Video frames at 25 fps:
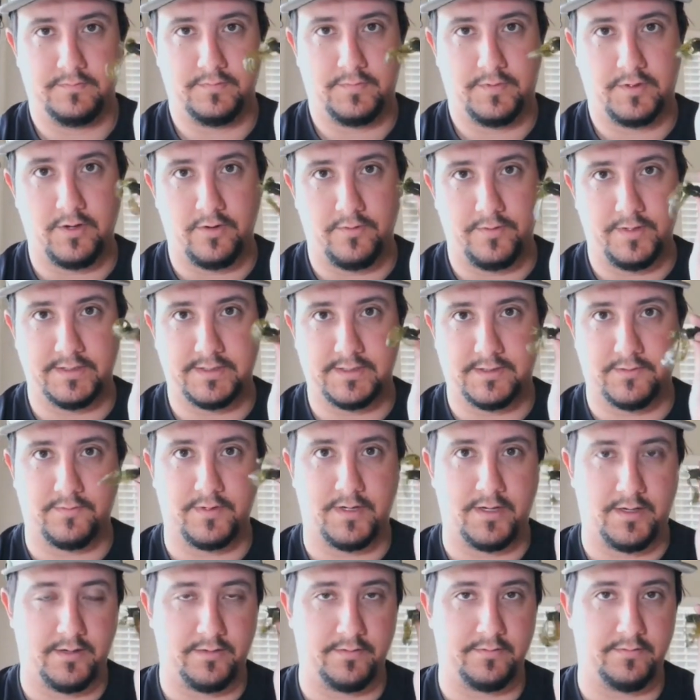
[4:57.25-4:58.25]
throw this
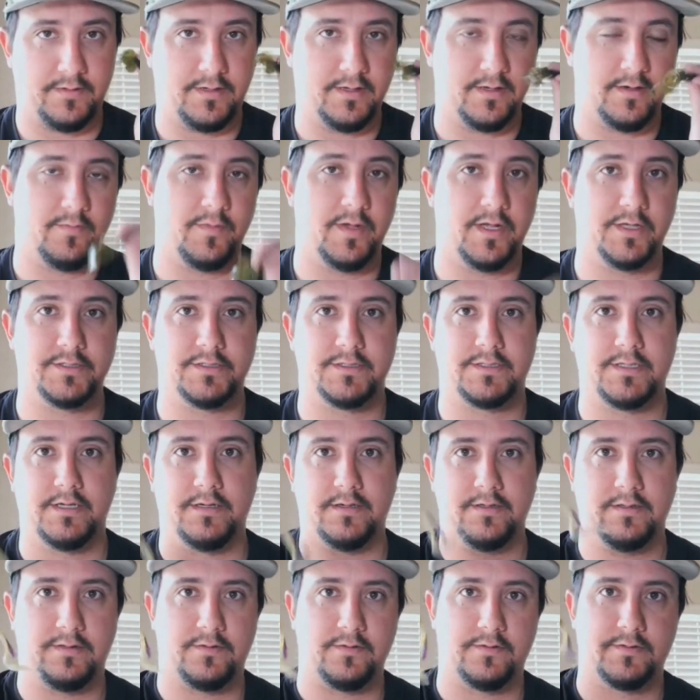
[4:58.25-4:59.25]
around, get them
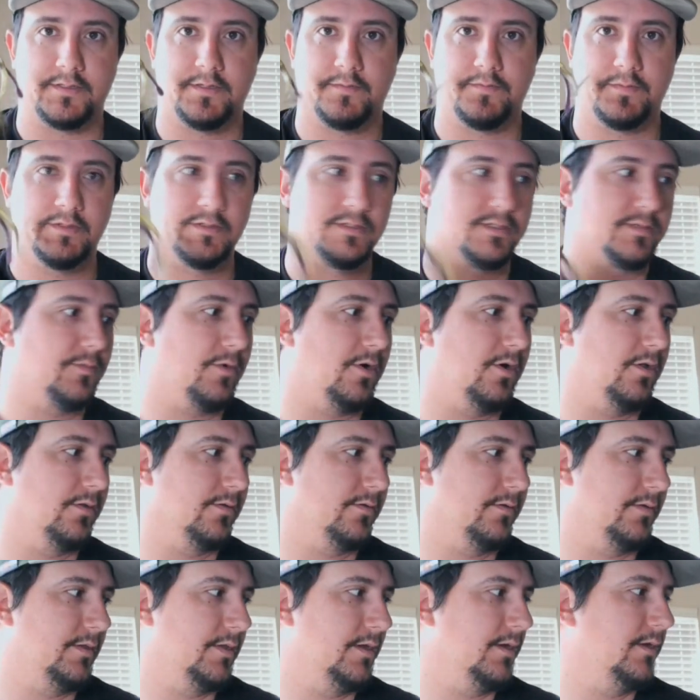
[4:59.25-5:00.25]
agitated, throw something smaller
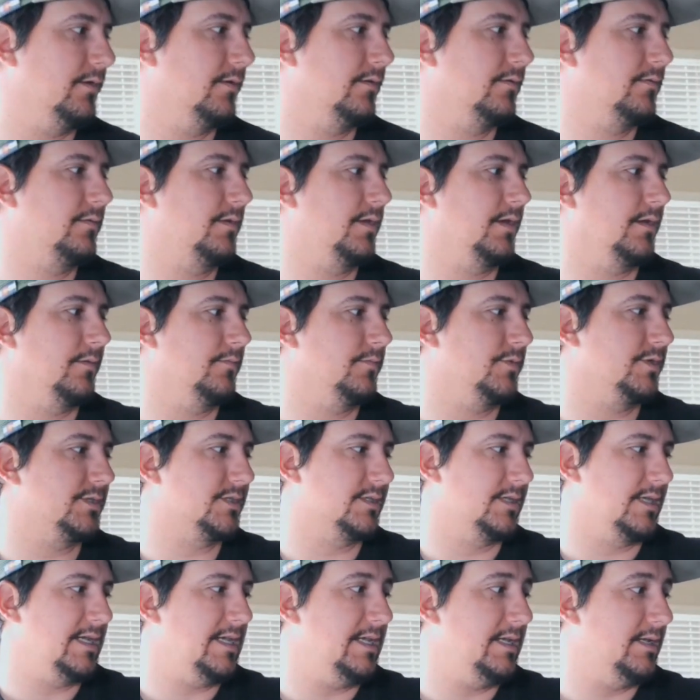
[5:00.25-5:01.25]
in there, get them just
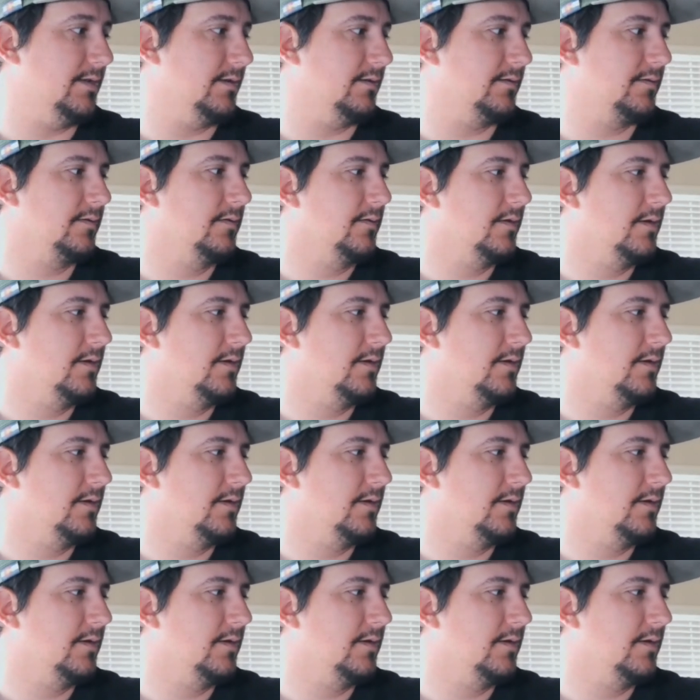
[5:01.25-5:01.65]
to eat it.